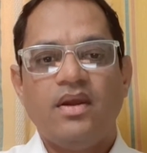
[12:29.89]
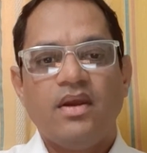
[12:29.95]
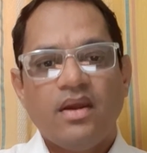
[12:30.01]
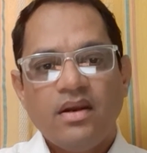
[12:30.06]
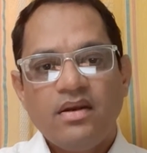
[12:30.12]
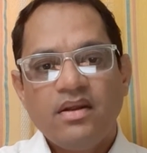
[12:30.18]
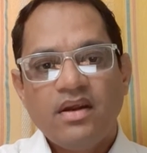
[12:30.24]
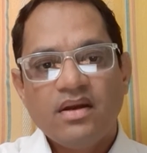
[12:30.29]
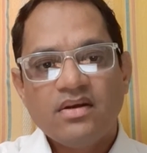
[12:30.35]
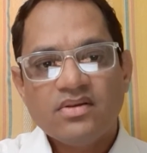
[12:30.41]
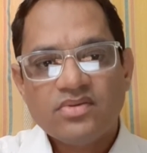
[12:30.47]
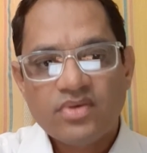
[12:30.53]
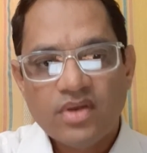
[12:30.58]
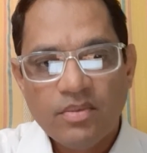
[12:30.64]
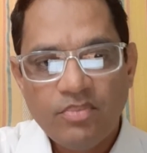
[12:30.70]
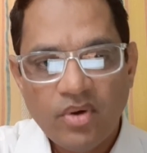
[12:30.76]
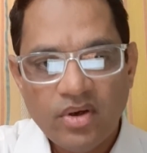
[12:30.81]
Indicator
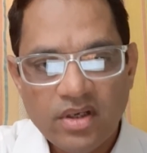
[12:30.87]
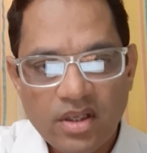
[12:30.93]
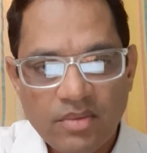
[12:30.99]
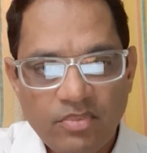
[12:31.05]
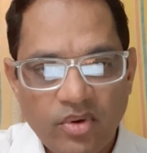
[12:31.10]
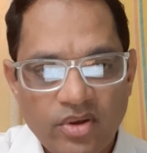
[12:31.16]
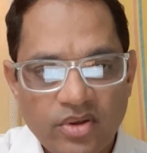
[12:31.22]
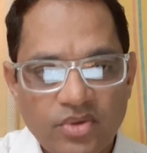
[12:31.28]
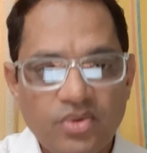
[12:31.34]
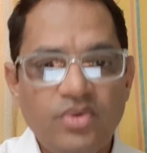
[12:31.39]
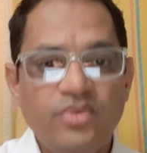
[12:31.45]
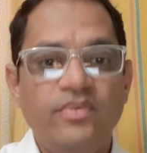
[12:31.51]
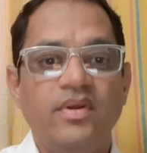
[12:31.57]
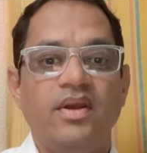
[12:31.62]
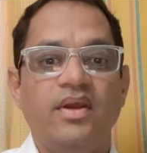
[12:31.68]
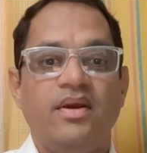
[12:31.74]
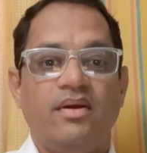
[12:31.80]
3.D.2,
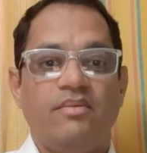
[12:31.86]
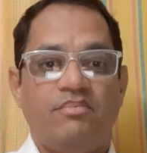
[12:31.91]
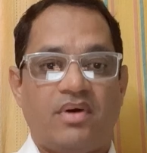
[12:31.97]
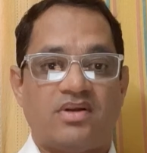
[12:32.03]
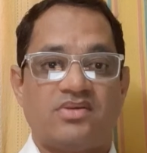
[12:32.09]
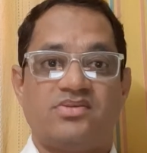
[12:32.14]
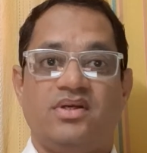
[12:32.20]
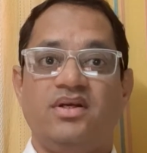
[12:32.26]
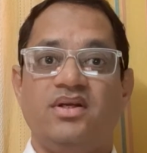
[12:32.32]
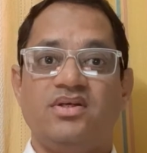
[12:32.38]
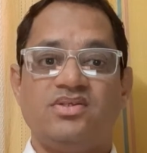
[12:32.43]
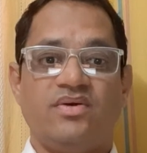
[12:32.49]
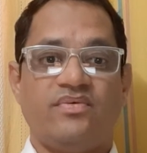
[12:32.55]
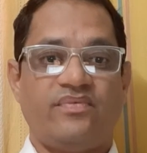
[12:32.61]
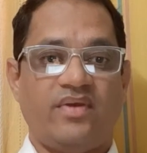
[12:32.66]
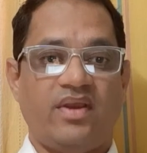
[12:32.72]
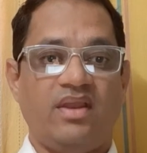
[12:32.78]
percentage
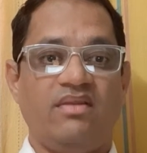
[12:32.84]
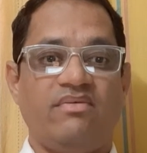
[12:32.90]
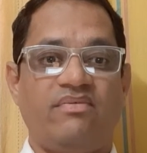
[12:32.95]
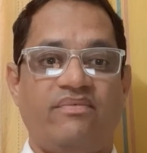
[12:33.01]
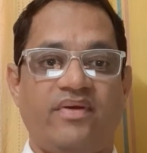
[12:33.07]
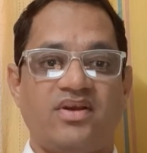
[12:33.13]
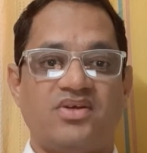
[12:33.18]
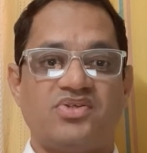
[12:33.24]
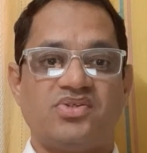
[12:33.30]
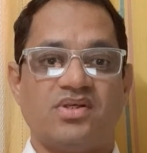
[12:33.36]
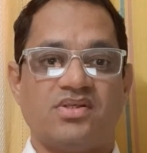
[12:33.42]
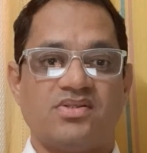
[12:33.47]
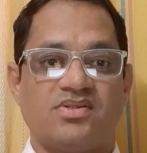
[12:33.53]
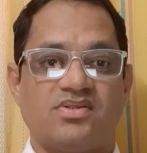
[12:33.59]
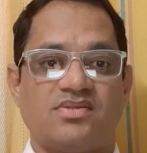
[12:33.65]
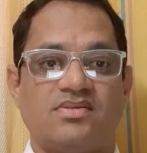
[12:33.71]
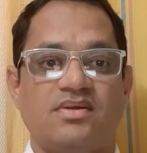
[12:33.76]
of
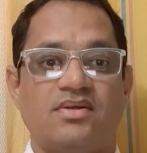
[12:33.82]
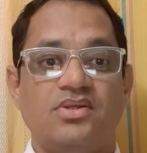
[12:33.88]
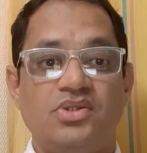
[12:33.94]
infections